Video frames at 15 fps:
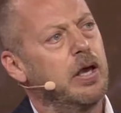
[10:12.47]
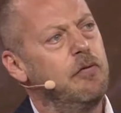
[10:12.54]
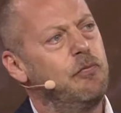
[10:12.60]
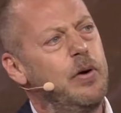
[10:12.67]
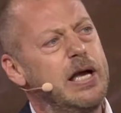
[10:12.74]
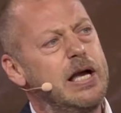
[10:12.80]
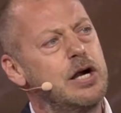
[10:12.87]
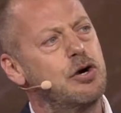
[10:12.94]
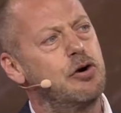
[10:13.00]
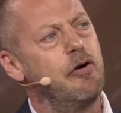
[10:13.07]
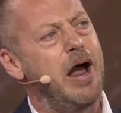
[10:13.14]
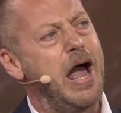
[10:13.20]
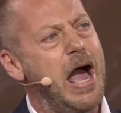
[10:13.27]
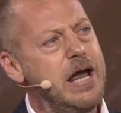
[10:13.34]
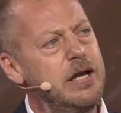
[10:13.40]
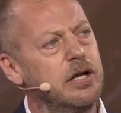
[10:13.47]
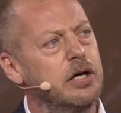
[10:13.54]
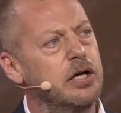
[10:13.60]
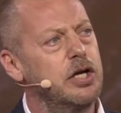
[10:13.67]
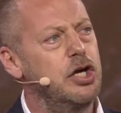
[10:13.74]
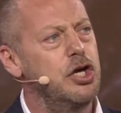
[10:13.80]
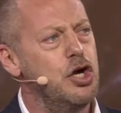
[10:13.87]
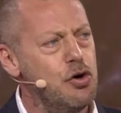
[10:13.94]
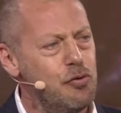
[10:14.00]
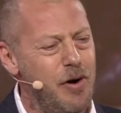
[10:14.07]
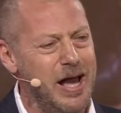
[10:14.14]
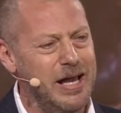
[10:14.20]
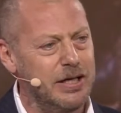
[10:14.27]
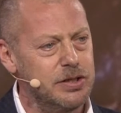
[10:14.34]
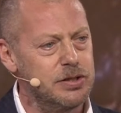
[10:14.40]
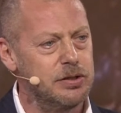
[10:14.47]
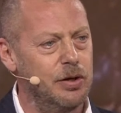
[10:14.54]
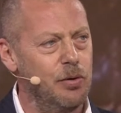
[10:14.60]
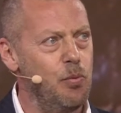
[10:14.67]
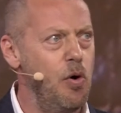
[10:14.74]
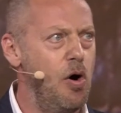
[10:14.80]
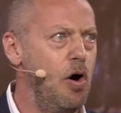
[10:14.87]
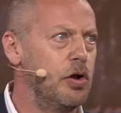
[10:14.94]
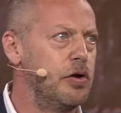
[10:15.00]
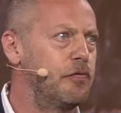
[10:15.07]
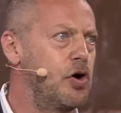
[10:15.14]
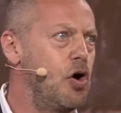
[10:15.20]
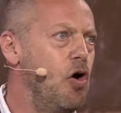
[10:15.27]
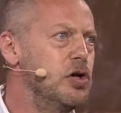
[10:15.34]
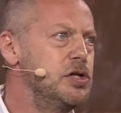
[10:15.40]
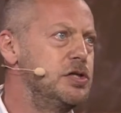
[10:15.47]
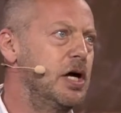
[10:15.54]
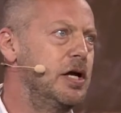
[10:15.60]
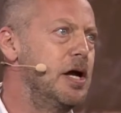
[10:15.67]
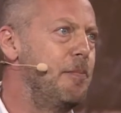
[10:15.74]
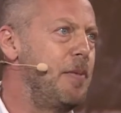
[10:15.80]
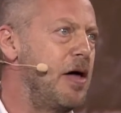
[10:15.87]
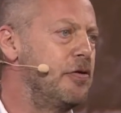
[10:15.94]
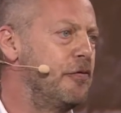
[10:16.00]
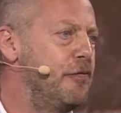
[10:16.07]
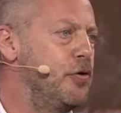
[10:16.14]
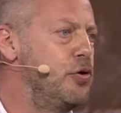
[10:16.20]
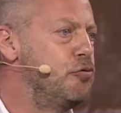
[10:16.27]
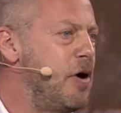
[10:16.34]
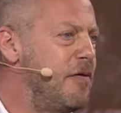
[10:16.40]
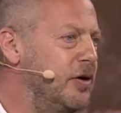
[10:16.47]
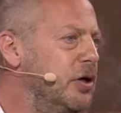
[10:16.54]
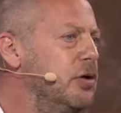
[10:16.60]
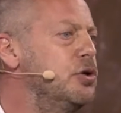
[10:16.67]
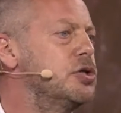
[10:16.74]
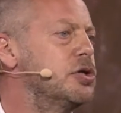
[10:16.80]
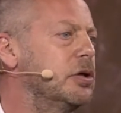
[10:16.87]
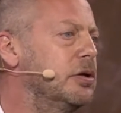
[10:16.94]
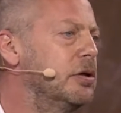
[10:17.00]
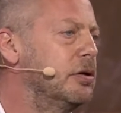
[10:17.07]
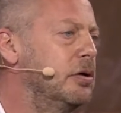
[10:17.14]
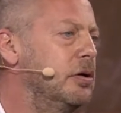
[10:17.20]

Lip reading: If we can create and curate a world of content about the food revolution,